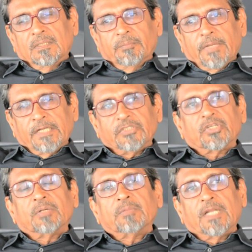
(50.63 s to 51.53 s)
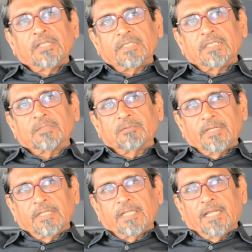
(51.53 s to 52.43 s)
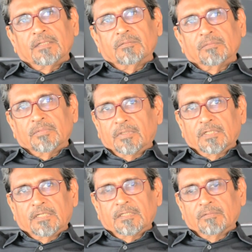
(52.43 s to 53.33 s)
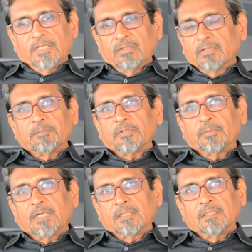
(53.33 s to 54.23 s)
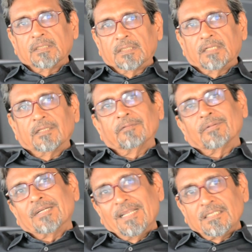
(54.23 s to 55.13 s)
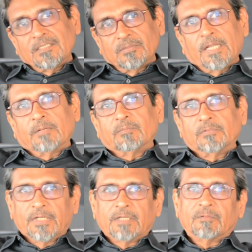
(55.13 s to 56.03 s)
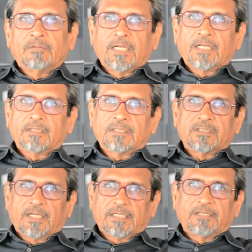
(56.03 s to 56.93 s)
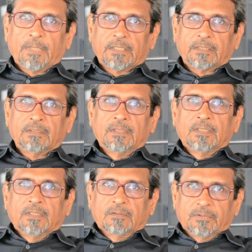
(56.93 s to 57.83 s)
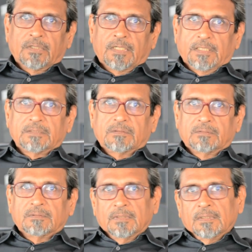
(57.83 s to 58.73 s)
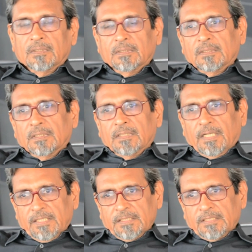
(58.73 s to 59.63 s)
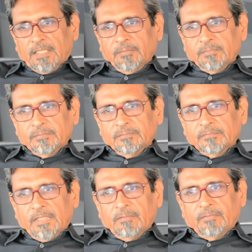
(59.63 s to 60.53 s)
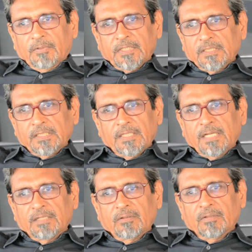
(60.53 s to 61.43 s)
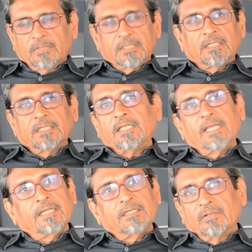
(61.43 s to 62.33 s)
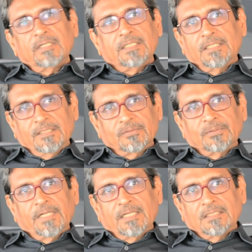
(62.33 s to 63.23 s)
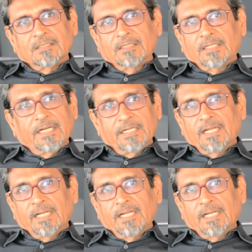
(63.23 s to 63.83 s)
Many German engineers were there, or were not able to work. Therefore, Danes were doing very constructive work for us at that time. And from 39 onward, 38 already, these two Danes, the great